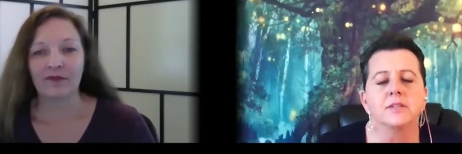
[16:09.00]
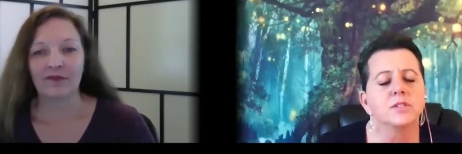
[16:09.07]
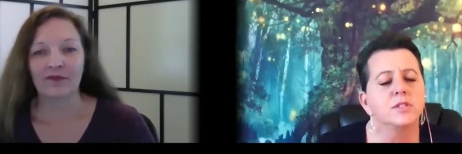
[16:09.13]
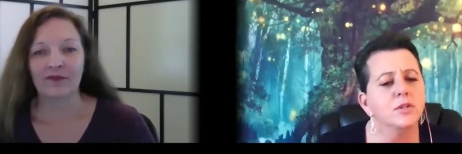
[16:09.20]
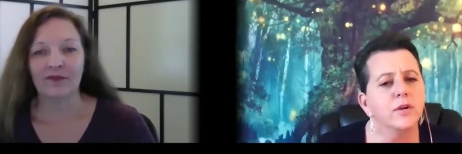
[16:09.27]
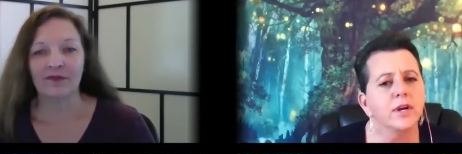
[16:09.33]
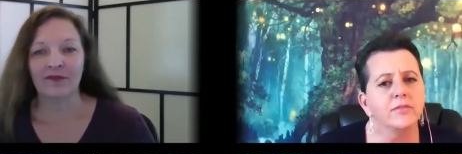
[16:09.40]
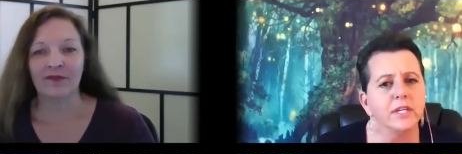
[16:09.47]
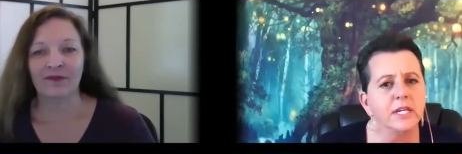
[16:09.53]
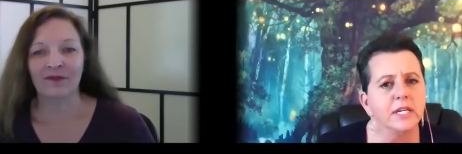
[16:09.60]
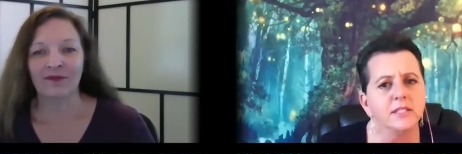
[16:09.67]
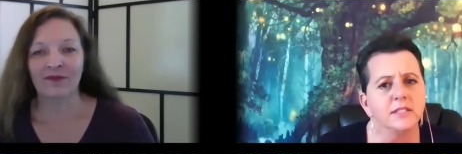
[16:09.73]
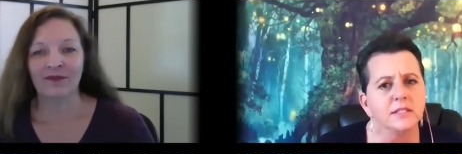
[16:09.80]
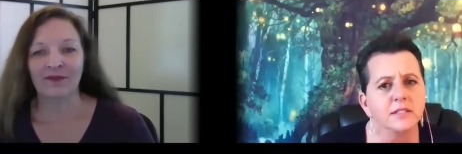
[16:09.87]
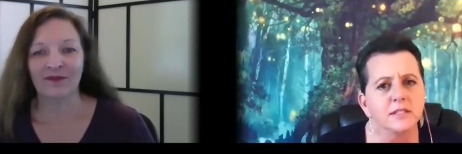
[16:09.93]
Speaker 1: do you have
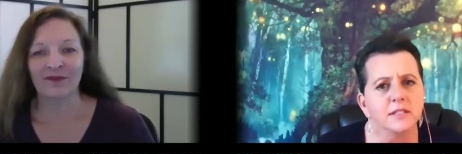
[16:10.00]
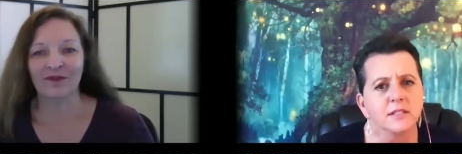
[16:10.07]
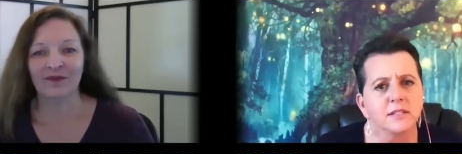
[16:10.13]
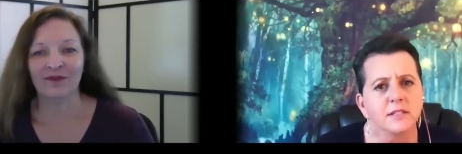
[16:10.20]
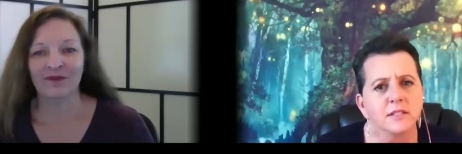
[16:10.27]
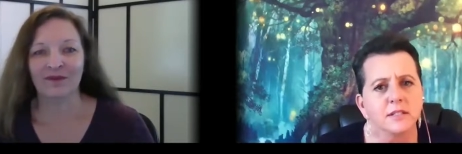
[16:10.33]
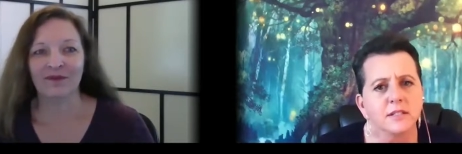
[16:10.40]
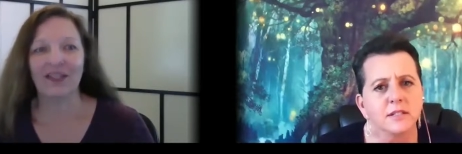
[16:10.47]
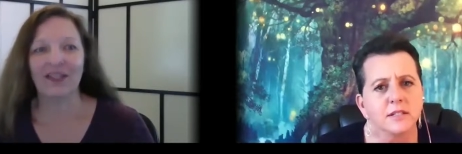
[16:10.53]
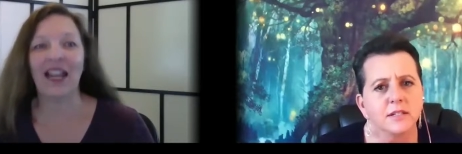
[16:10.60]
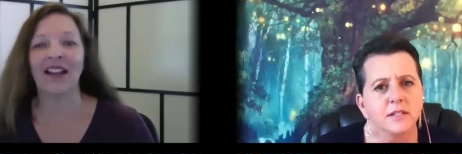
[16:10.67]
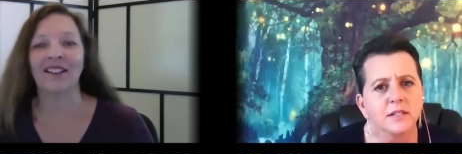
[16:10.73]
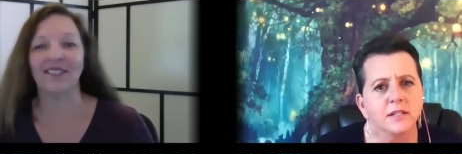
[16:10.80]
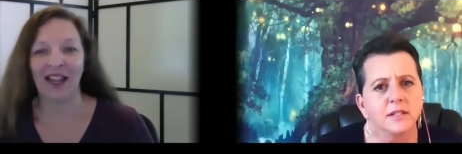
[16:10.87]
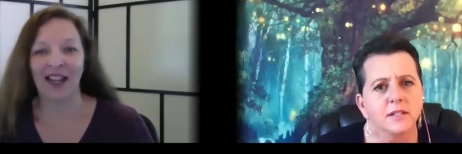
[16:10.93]
kids?
Speaker 2: Yeah,
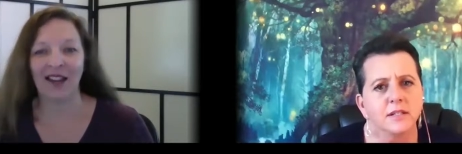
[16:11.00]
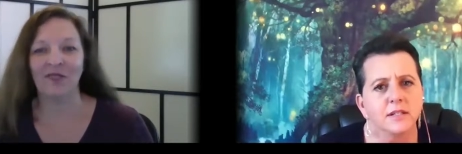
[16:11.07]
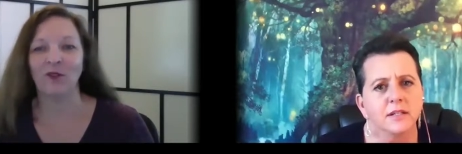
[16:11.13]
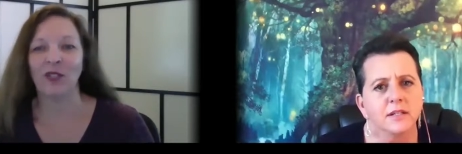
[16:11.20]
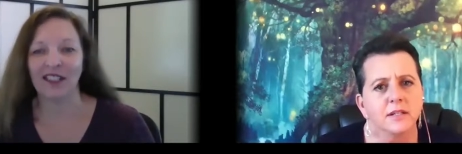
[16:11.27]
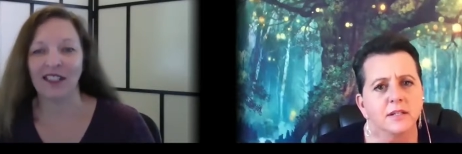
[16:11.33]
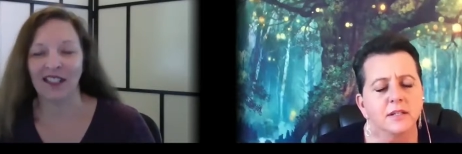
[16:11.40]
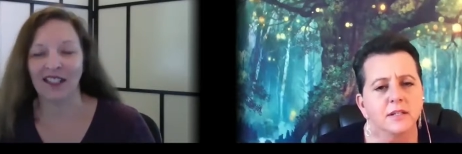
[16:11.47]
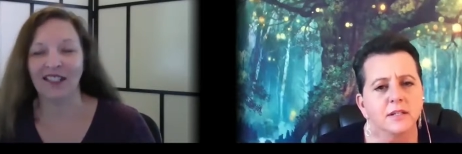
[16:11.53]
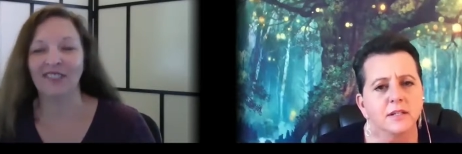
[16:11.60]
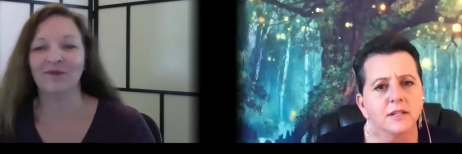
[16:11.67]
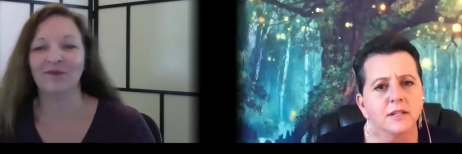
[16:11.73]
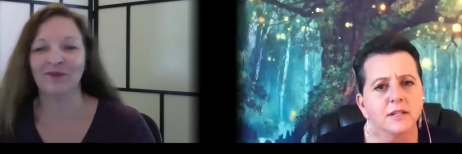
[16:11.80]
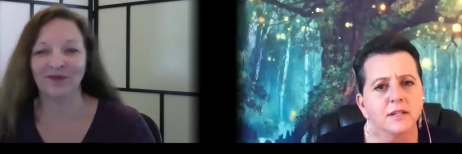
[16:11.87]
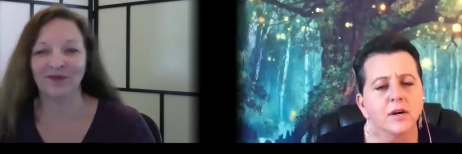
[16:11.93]
I have one son.
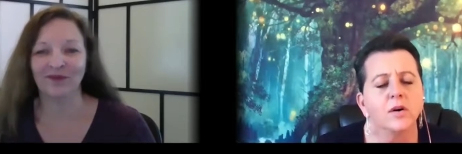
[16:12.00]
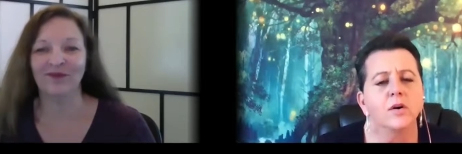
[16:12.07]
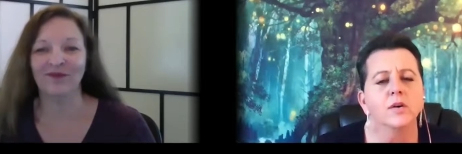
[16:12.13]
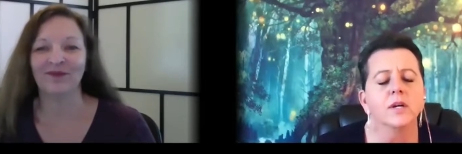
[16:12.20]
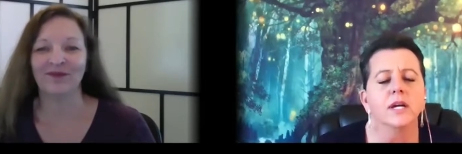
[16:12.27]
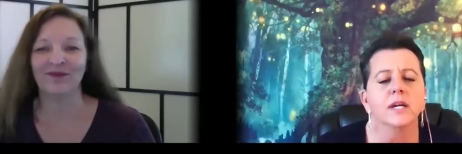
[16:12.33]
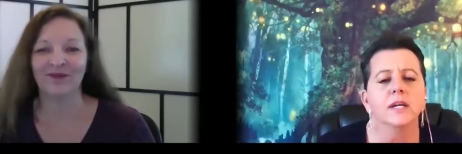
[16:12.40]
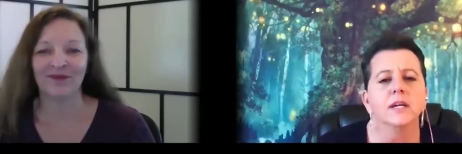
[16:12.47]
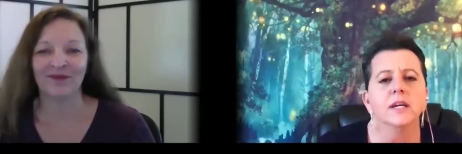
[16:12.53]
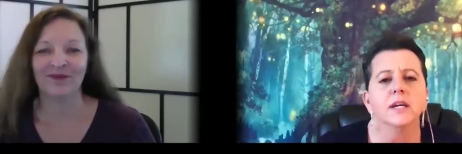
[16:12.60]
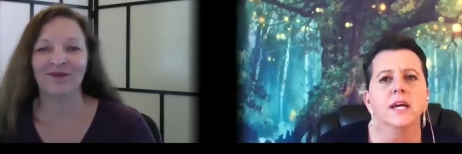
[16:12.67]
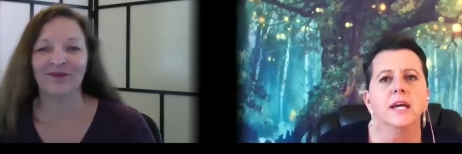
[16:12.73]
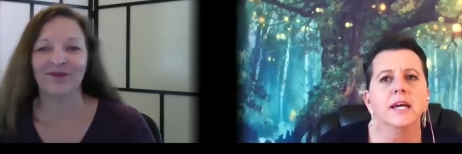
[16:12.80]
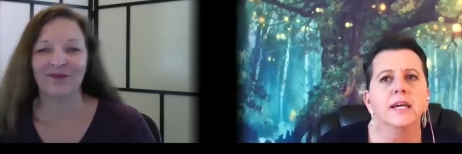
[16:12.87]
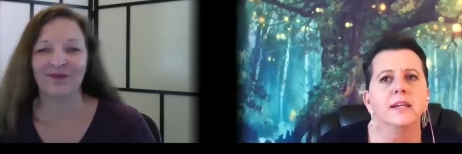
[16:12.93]
Mm-hmm.
Speaker 1: Oh, okay,
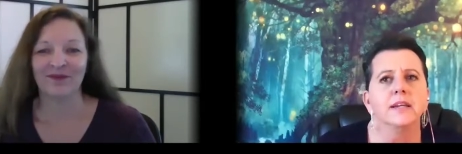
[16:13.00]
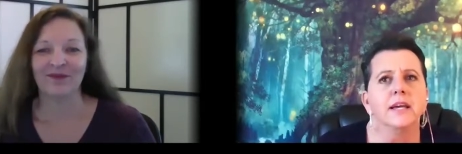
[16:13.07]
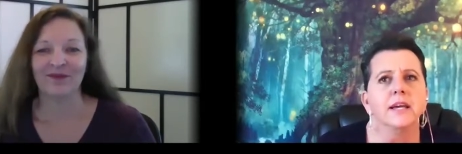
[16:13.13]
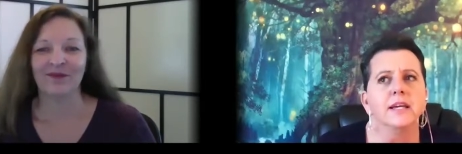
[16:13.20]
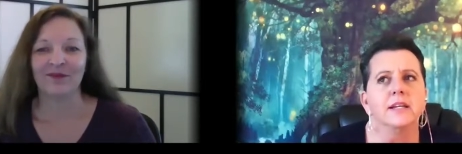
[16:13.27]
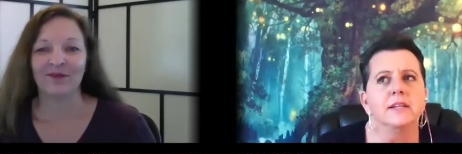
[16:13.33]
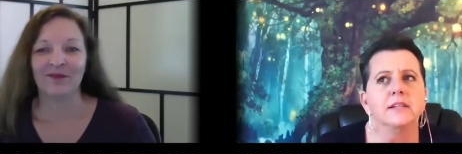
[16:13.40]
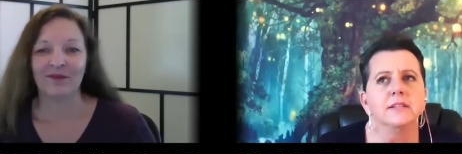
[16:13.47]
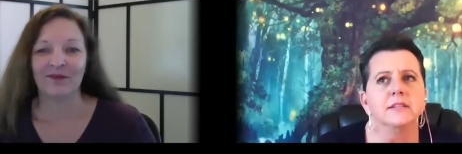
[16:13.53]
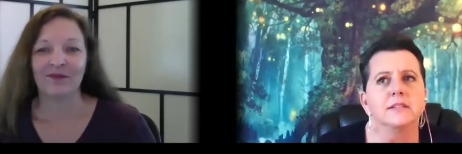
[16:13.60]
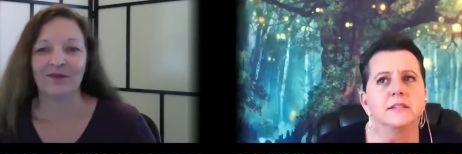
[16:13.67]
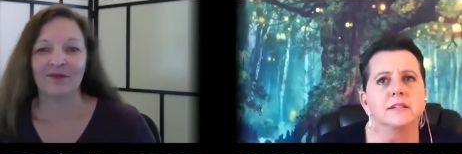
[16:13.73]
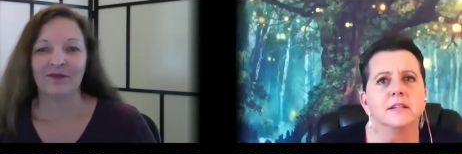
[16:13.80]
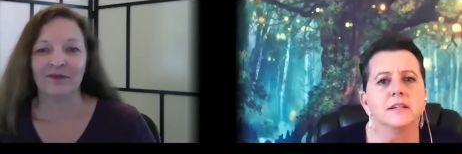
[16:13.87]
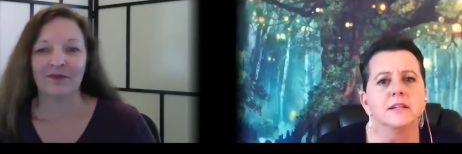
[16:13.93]
and and
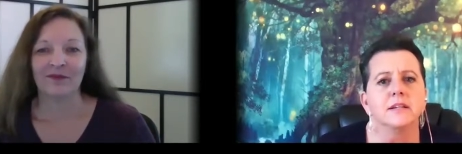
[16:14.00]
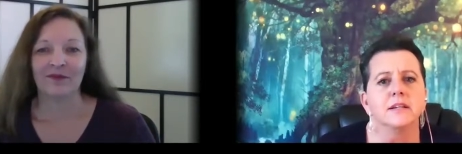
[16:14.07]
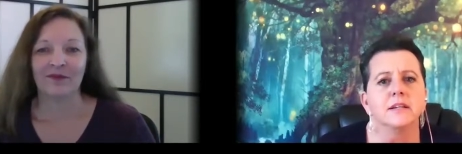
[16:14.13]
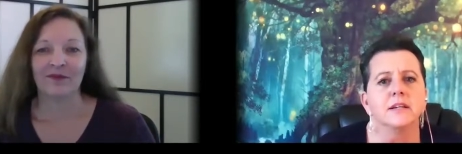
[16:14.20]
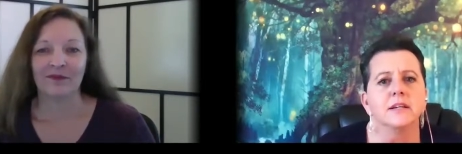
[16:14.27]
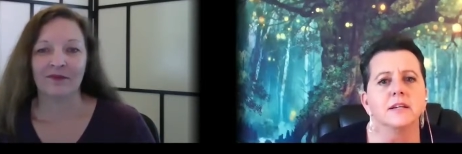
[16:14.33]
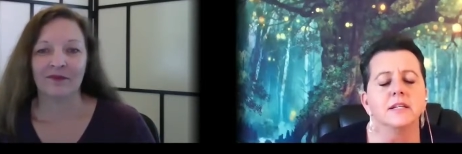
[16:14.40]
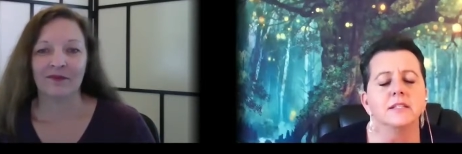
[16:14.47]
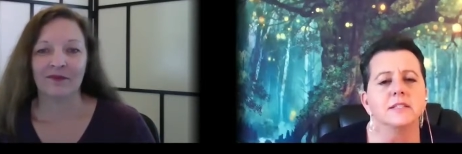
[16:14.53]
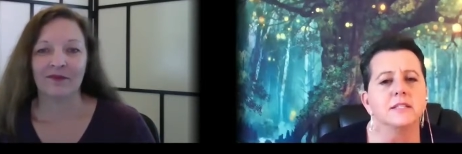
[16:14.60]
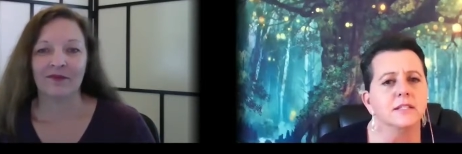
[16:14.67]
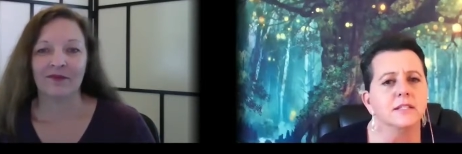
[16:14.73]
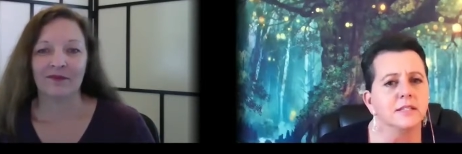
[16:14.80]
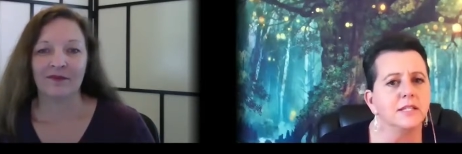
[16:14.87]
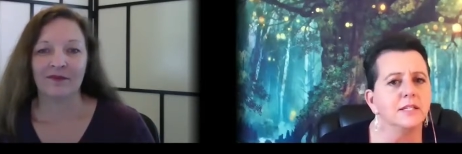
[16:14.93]
is
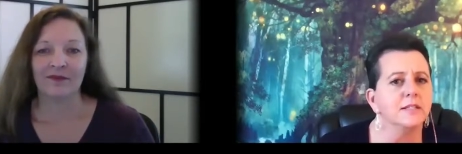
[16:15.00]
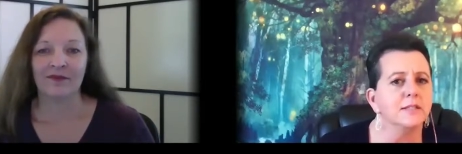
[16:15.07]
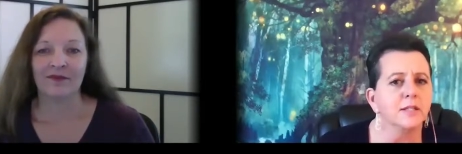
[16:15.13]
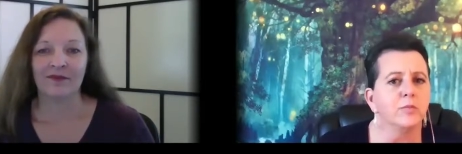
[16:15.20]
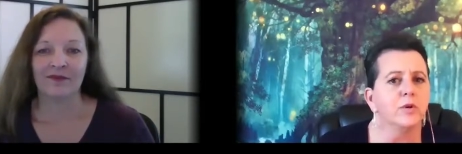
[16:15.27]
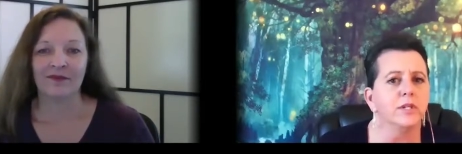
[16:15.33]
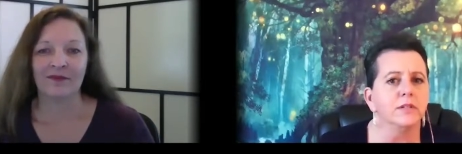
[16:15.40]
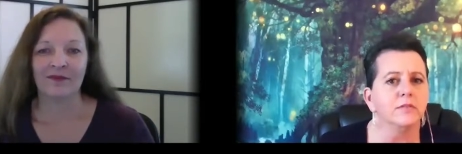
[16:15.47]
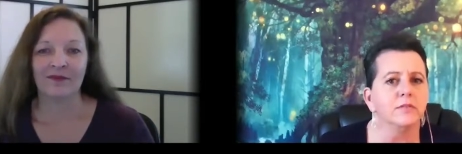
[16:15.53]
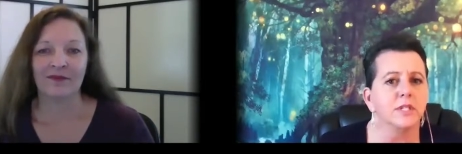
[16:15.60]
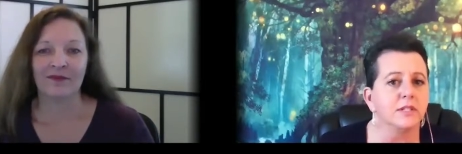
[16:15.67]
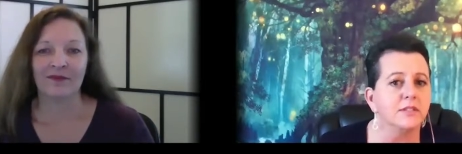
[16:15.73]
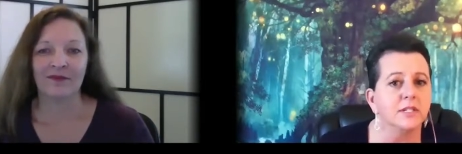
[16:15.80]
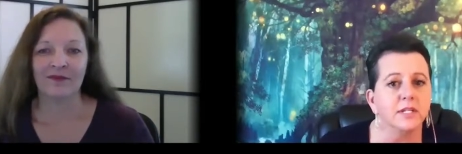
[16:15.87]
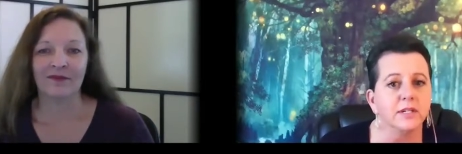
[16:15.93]
is he somewhat
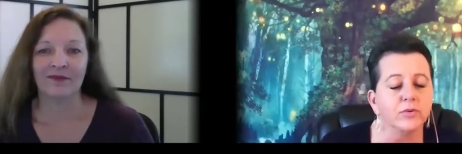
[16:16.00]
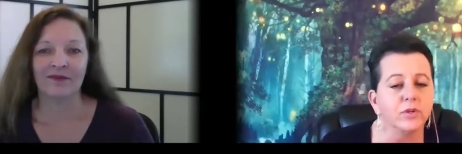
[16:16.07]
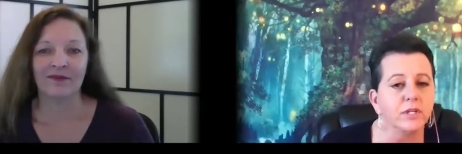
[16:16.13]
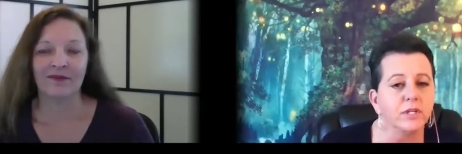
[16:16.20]
sensitive or